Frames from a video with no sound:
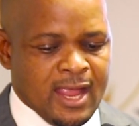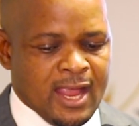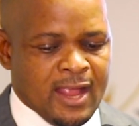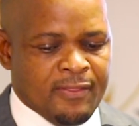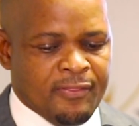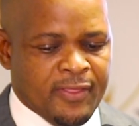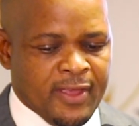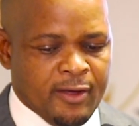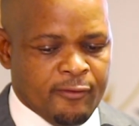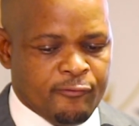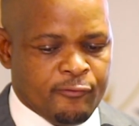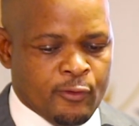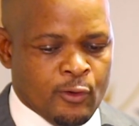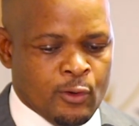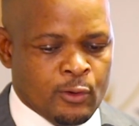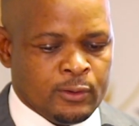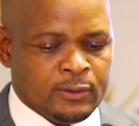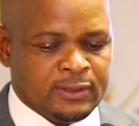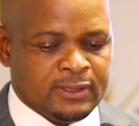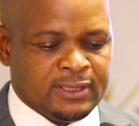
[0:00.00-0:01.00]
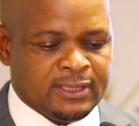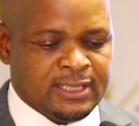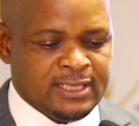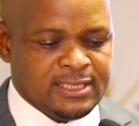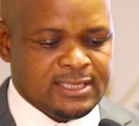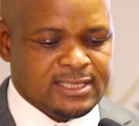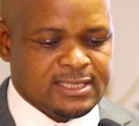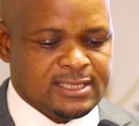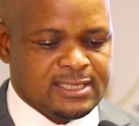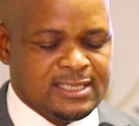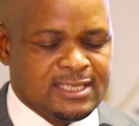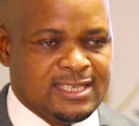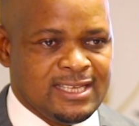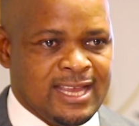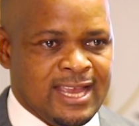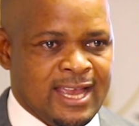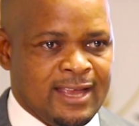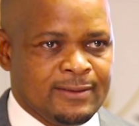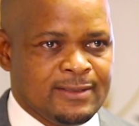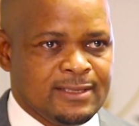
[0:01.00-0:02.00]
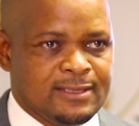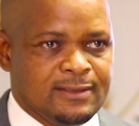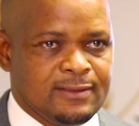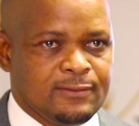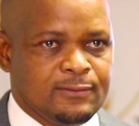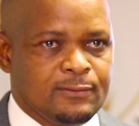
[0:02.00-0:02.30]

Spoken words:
And therefore, this year,